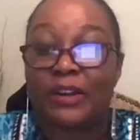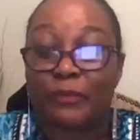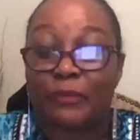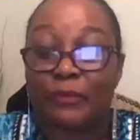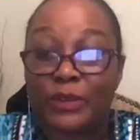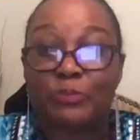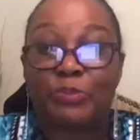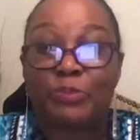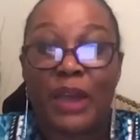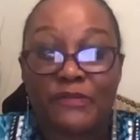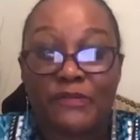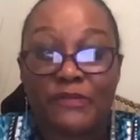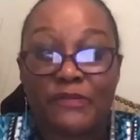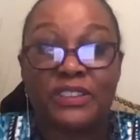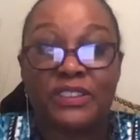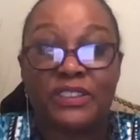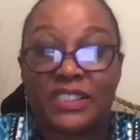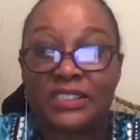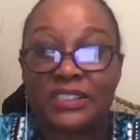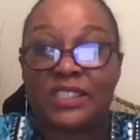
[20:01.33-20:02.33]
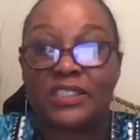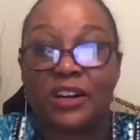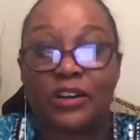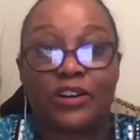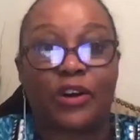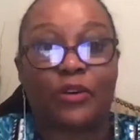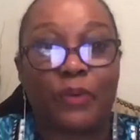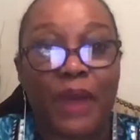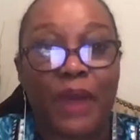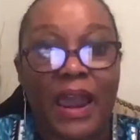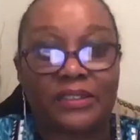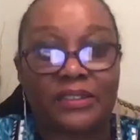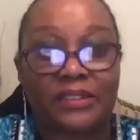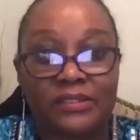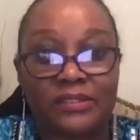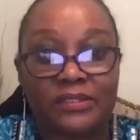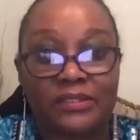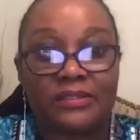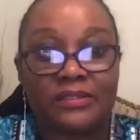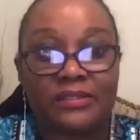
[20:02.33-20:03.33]
respectfully still correct
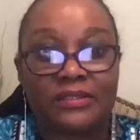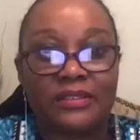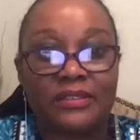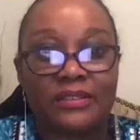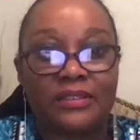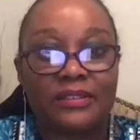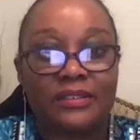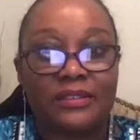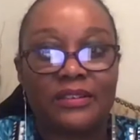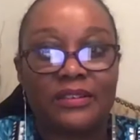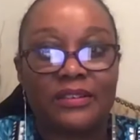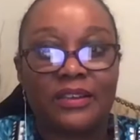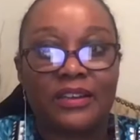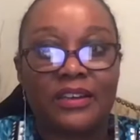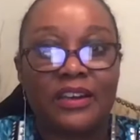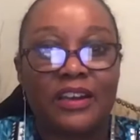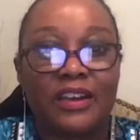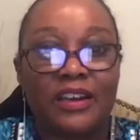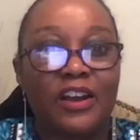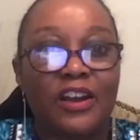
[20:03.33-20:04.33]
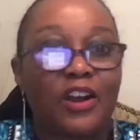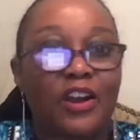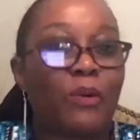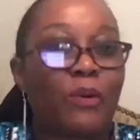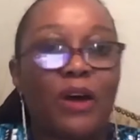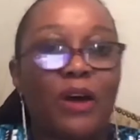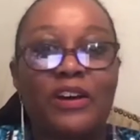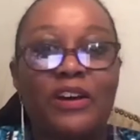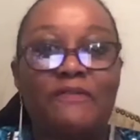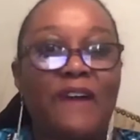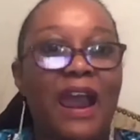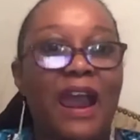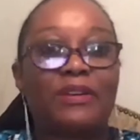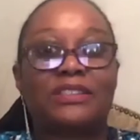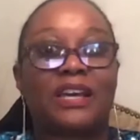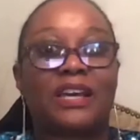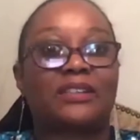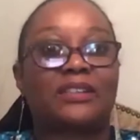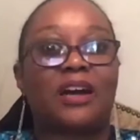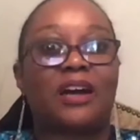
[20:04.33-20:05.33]
it,
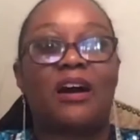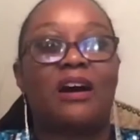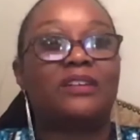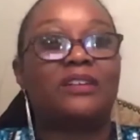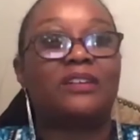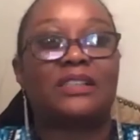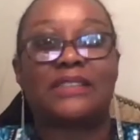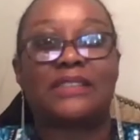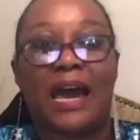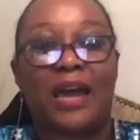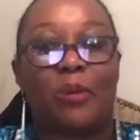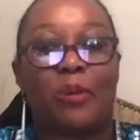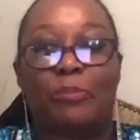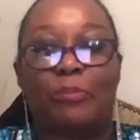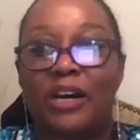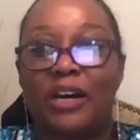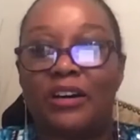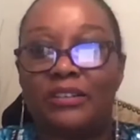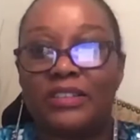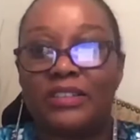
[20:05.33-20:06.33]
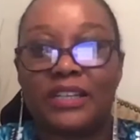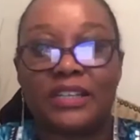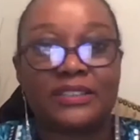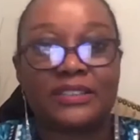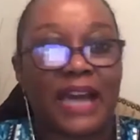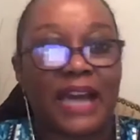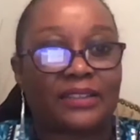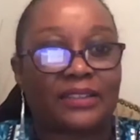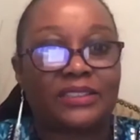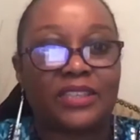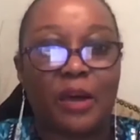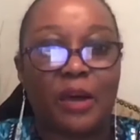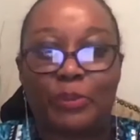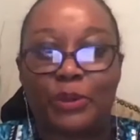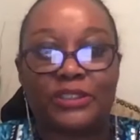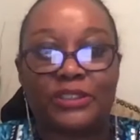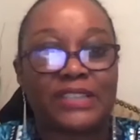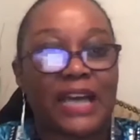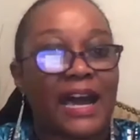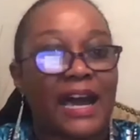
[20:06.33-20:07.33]
Coronavirus has called us out of buildings, out of
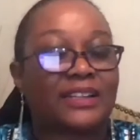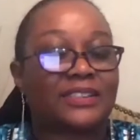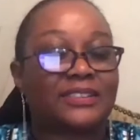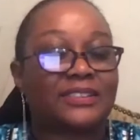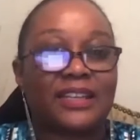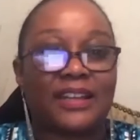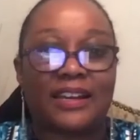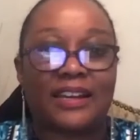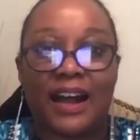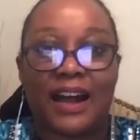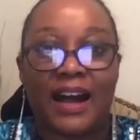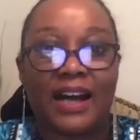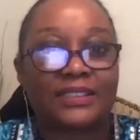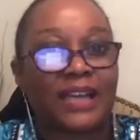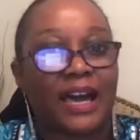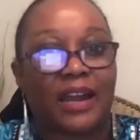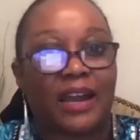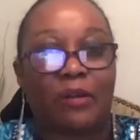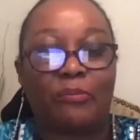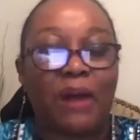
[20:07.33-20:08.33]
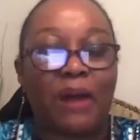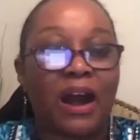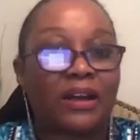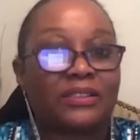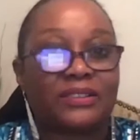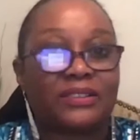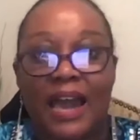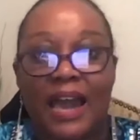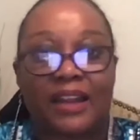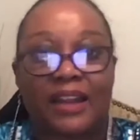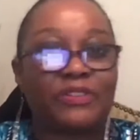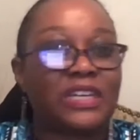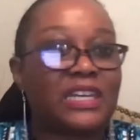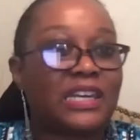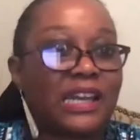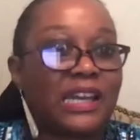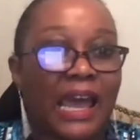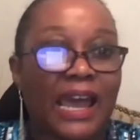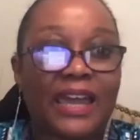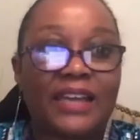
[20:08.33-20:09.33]
temples, out of synagogues, out of mosques, out of
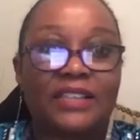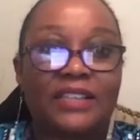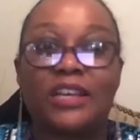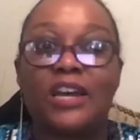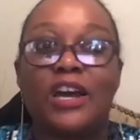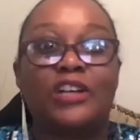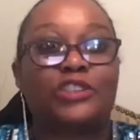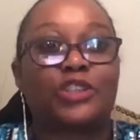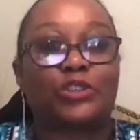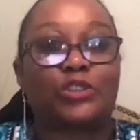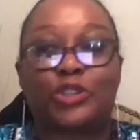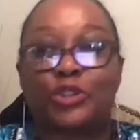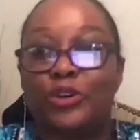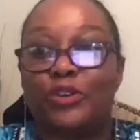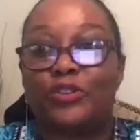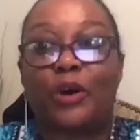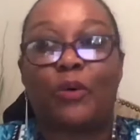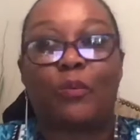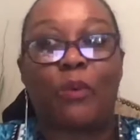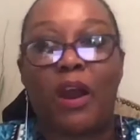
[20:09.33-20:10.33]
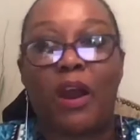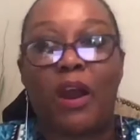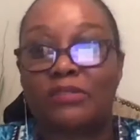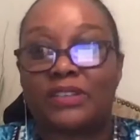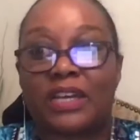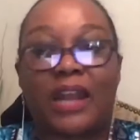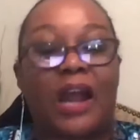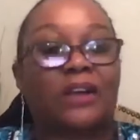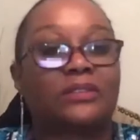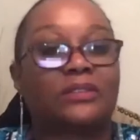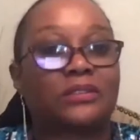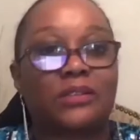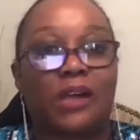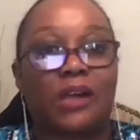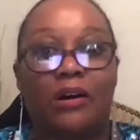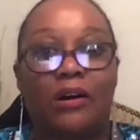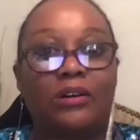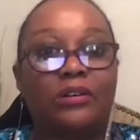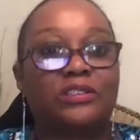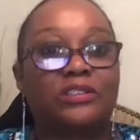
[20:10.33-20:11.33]
elays, to do the work that our
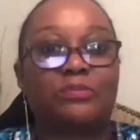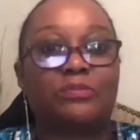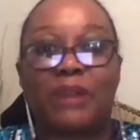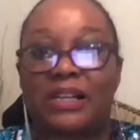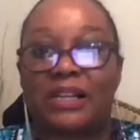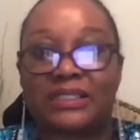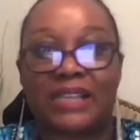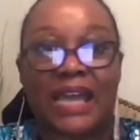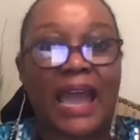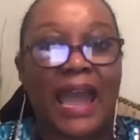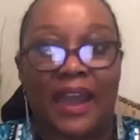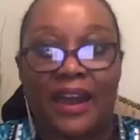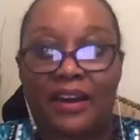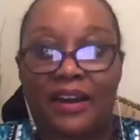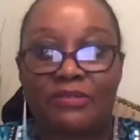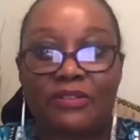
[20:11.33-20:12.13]
souls must have,